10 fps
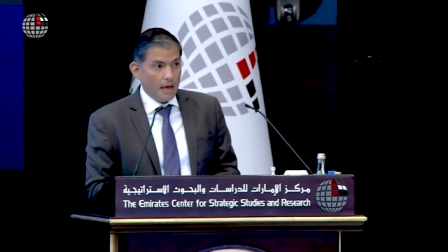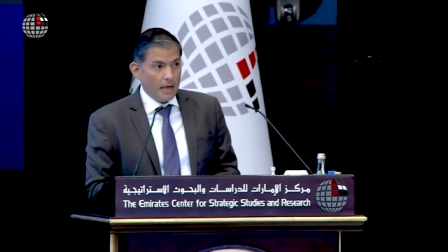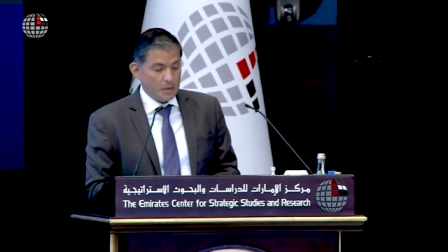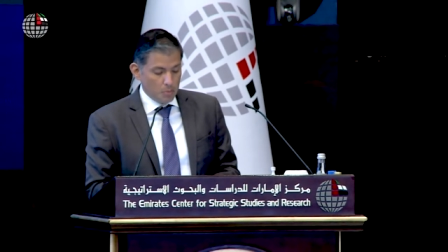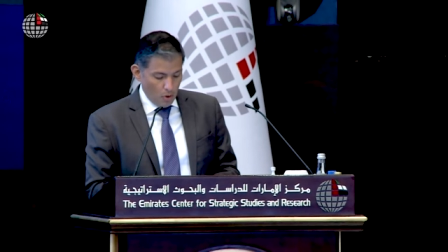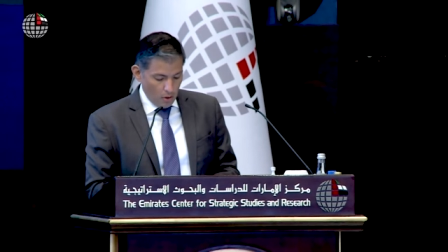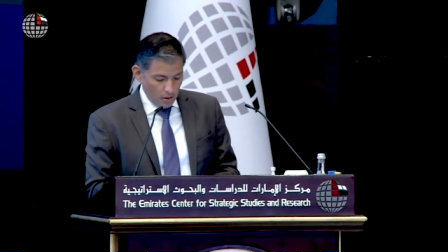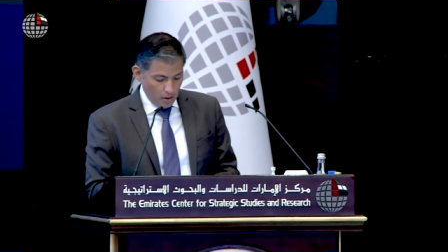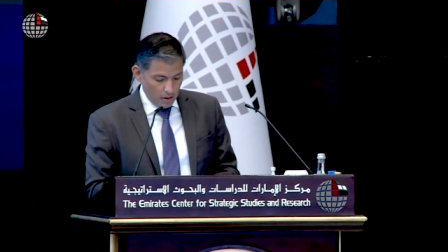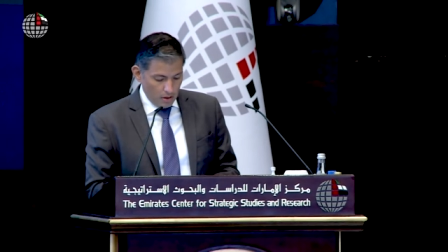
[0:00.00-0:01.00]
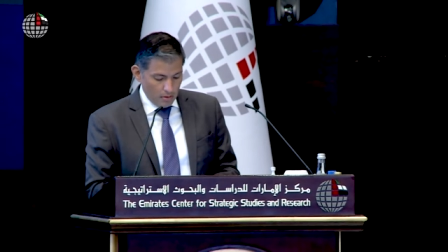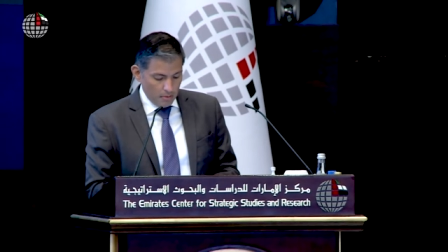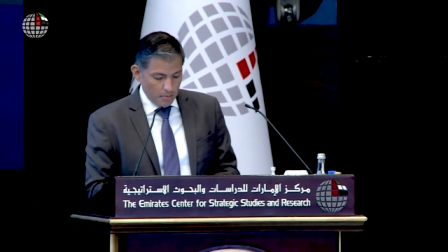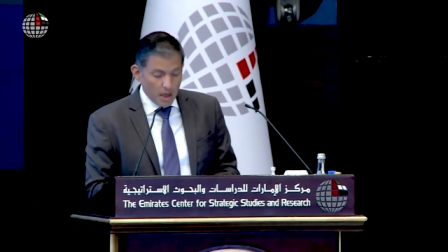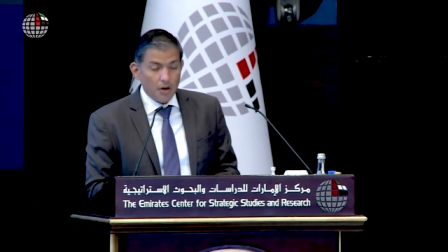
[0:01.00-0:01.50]
small,
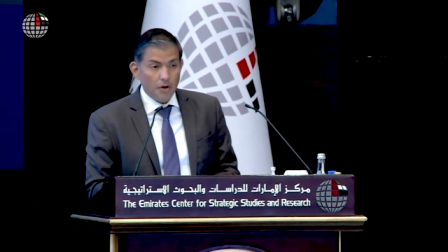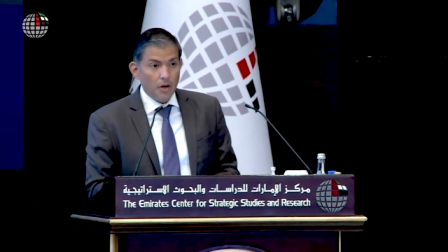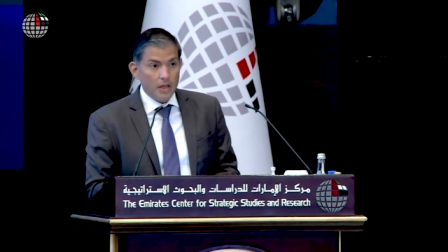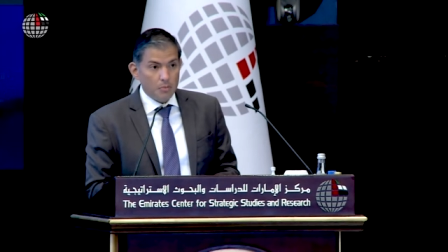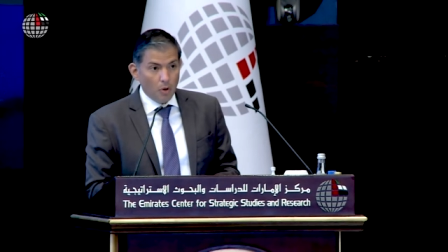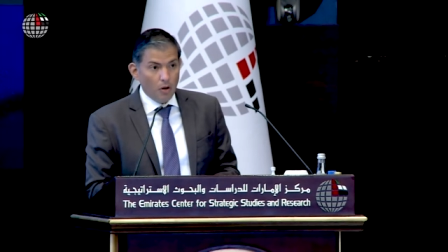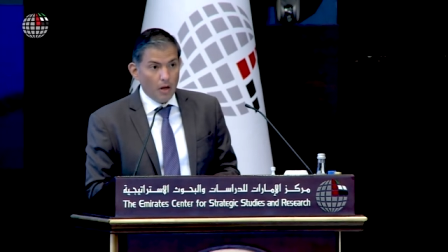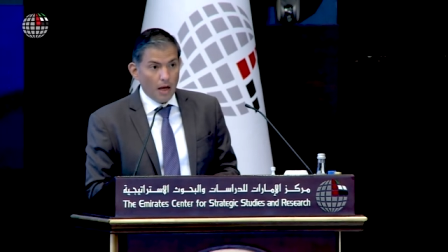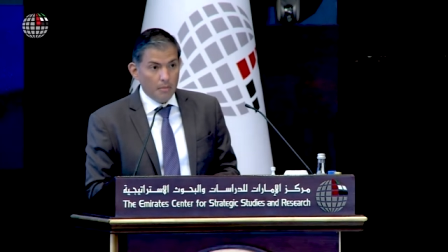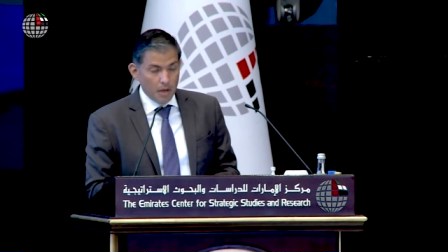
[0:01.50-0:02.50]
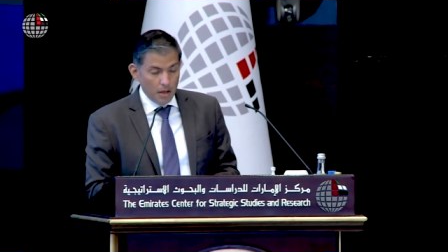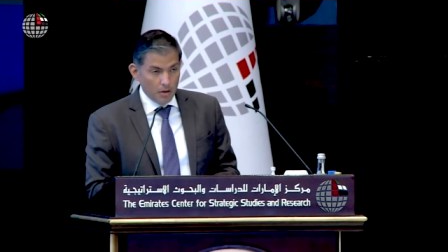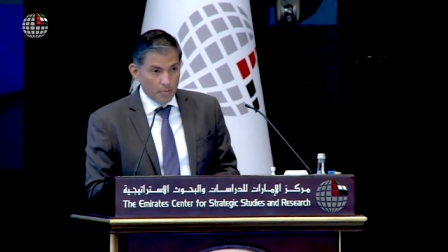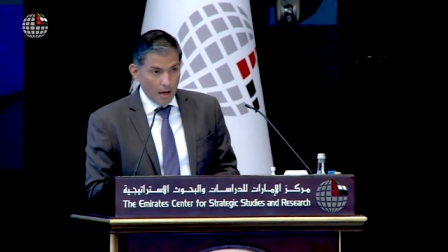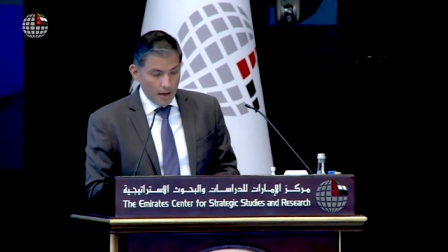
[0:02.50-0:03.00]
micro, small, and
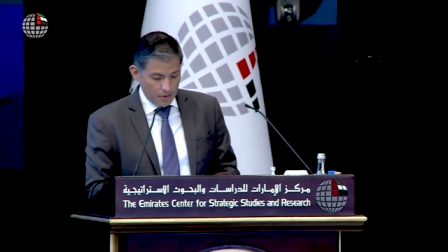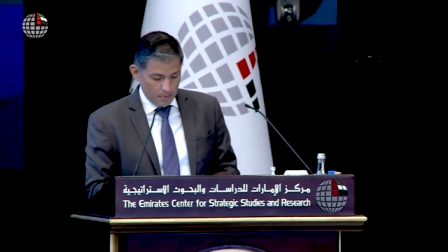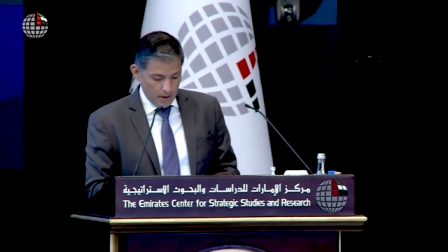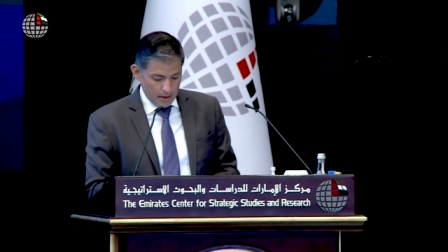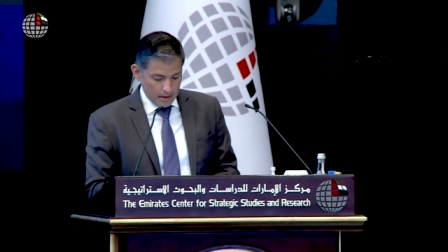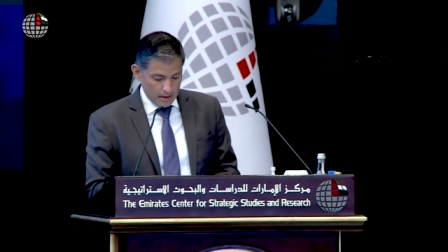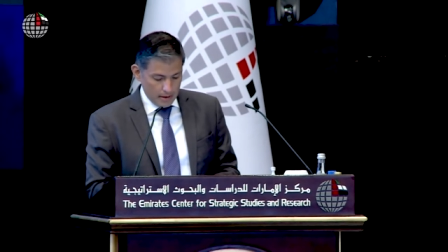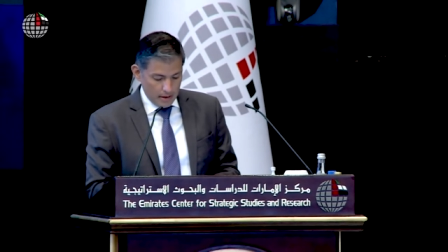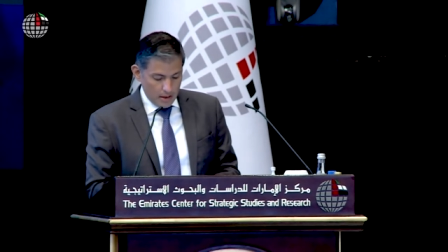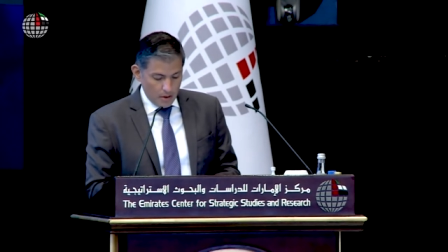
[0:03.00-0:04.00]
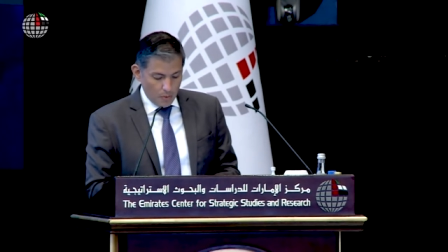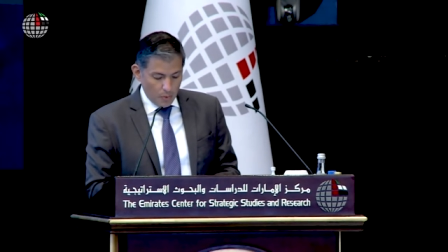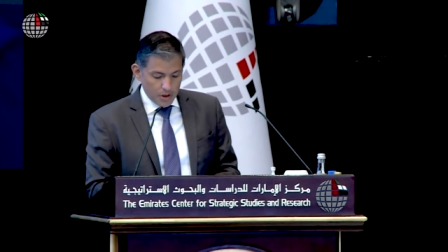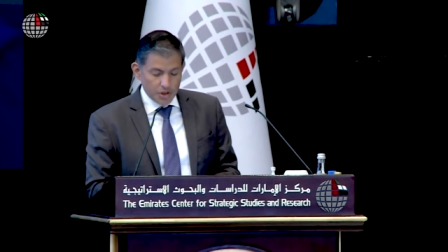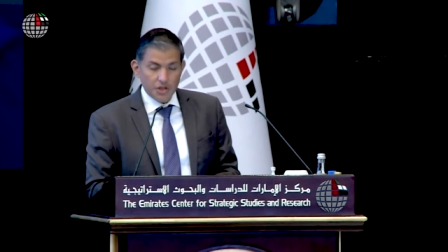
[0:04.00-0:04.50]
medium enterprises,
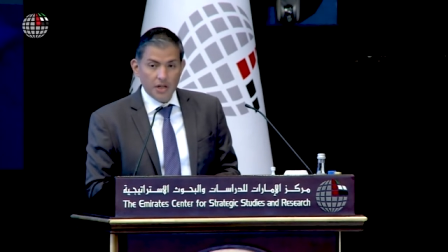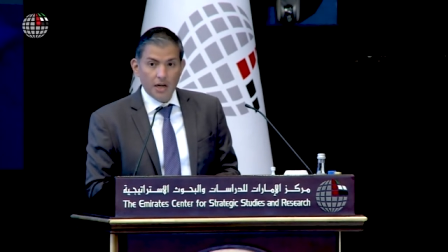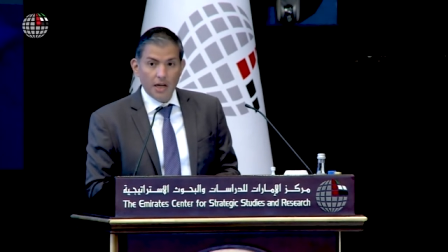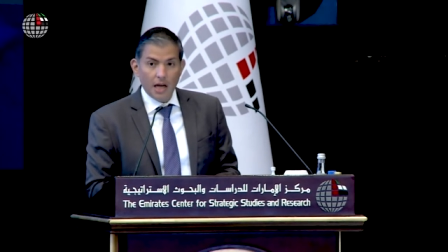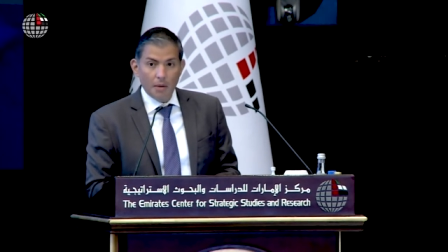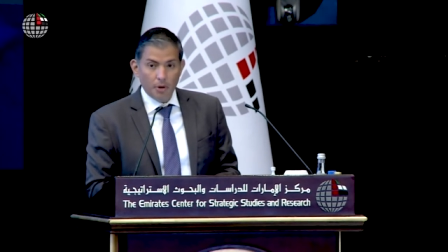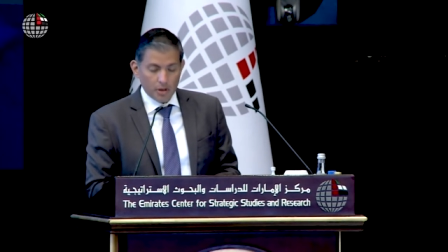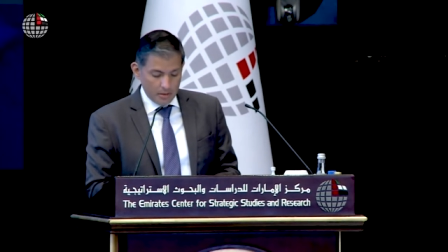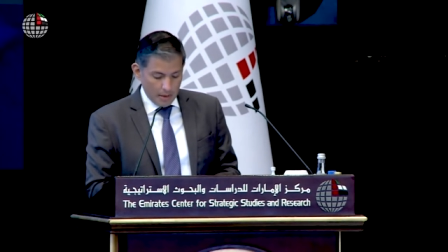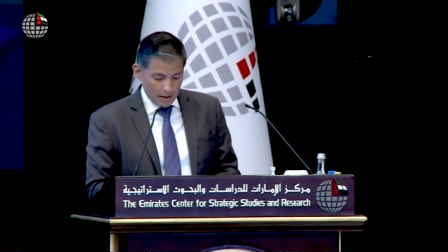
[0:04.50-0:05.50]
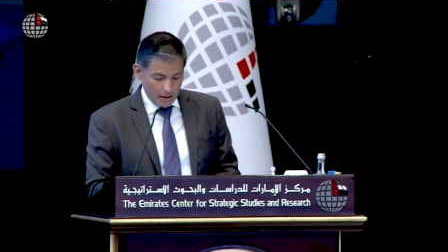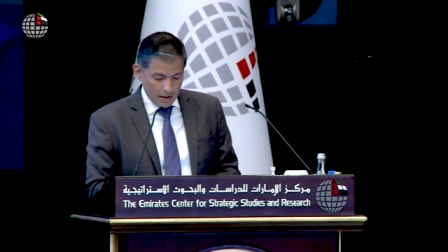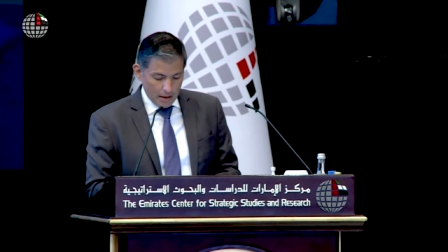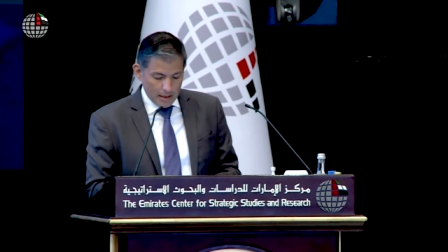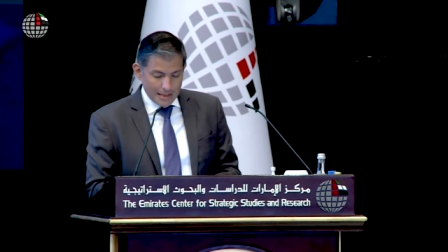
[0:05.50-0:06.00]
which generate approximately
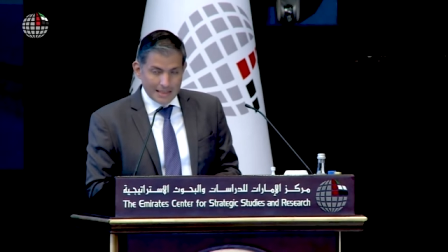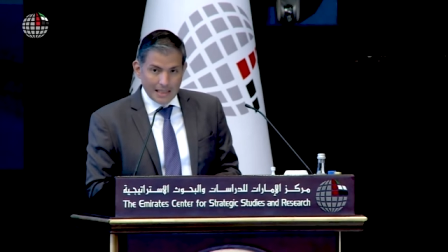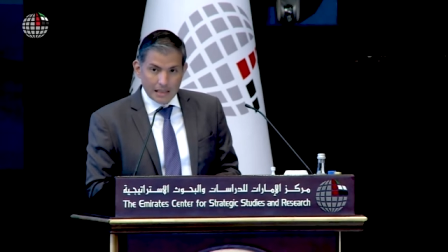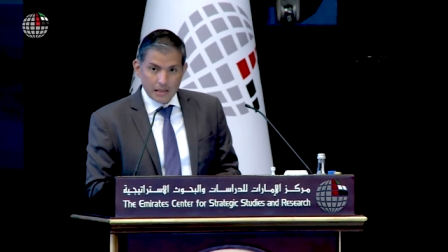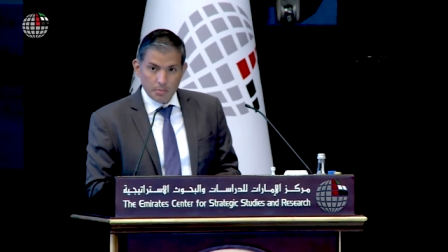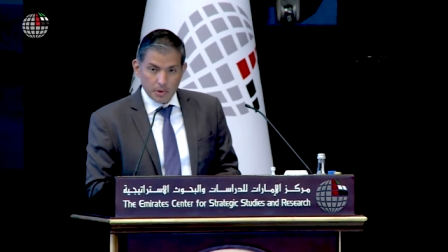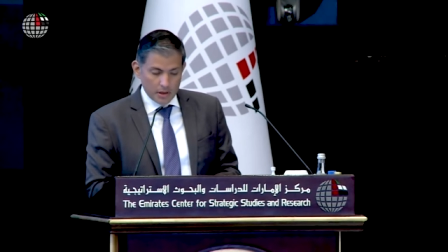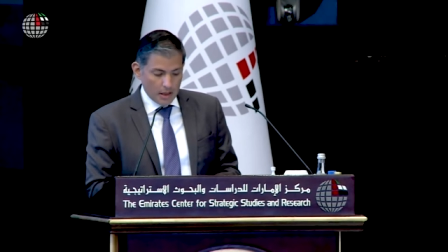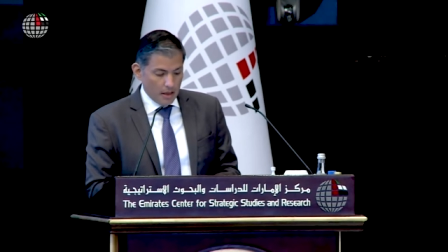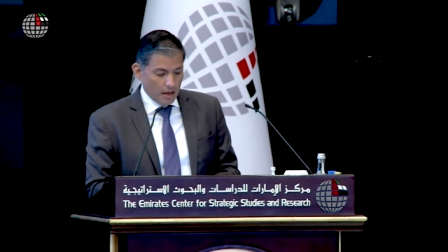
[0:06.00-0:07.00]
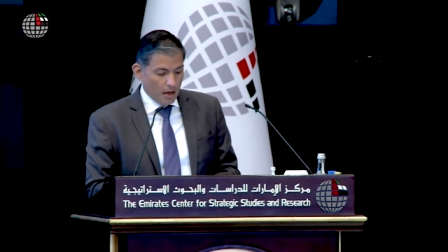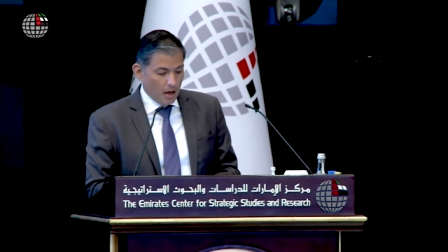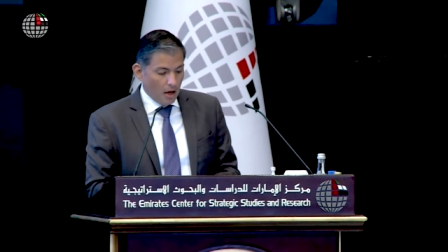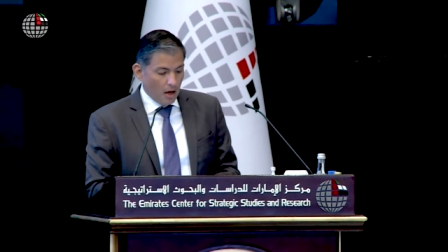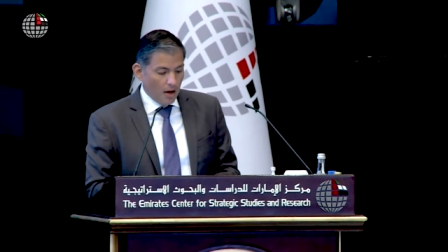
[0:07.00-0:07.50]
60%
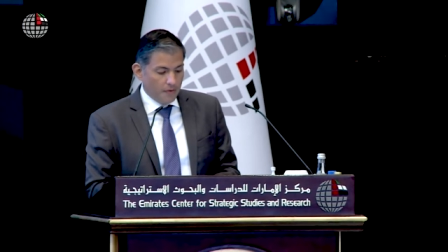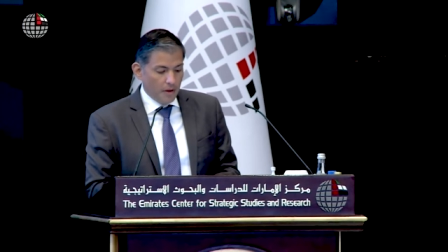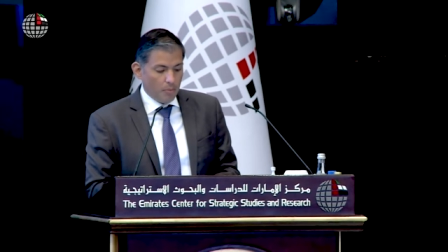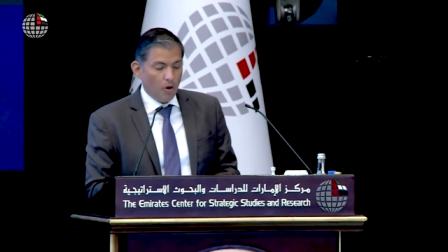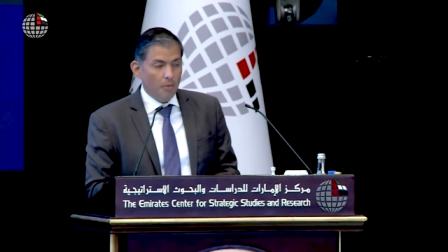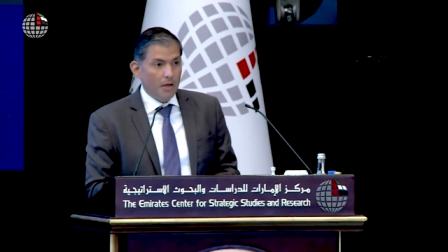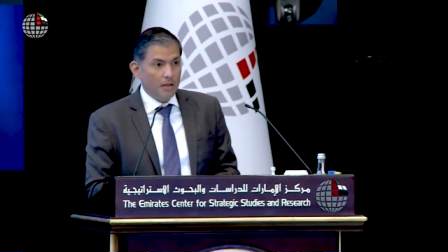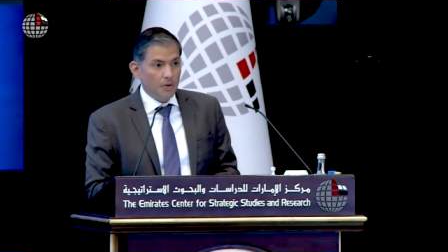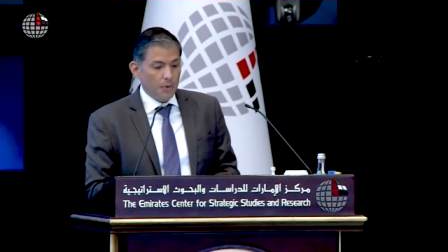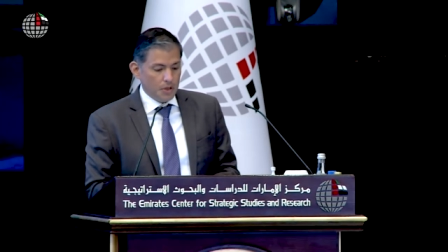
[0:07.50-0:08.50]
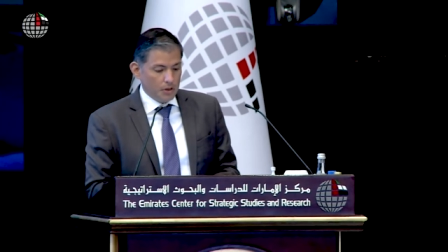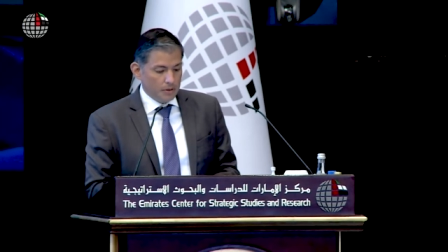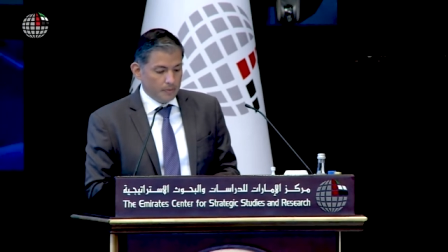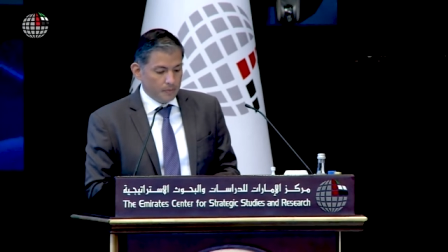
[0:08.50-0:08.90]
of the employment in the region,